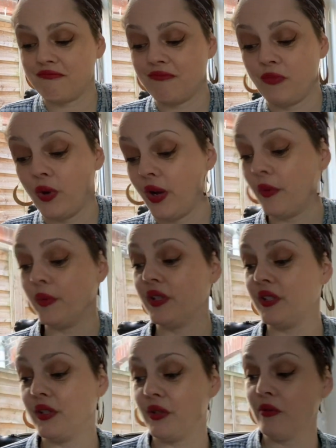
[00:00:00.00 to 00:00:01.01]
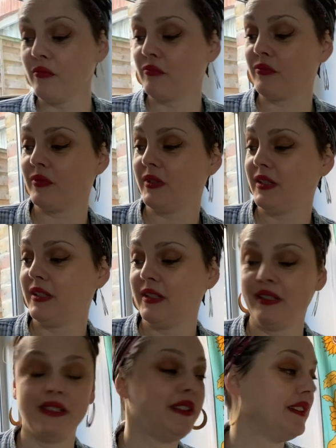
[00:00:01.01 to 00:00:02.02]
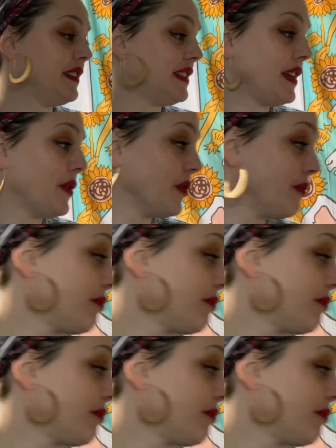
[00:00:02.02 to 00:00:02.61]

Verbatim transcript: what I would do is I would